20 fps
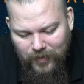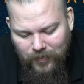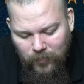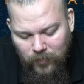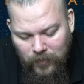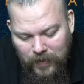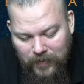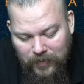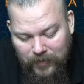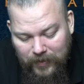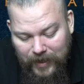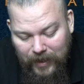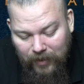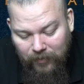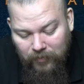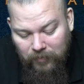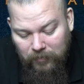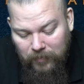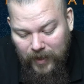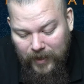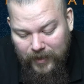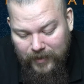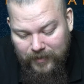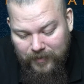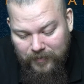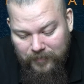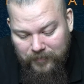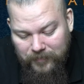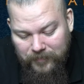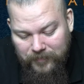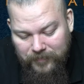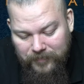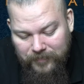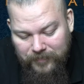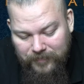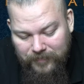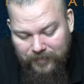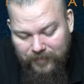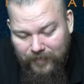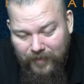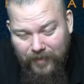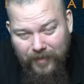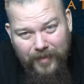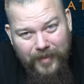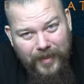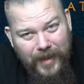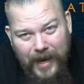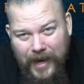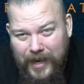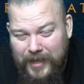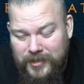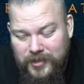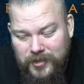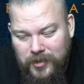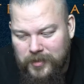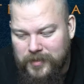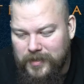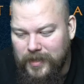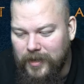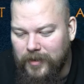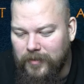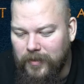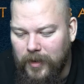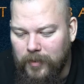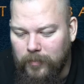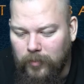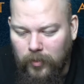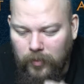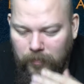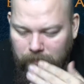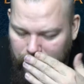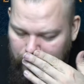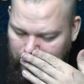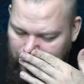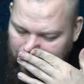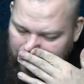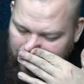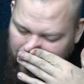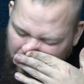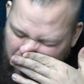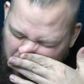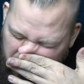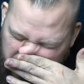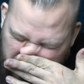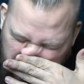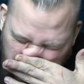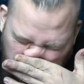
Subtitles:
with an Elven Blade. That's just incredible. They used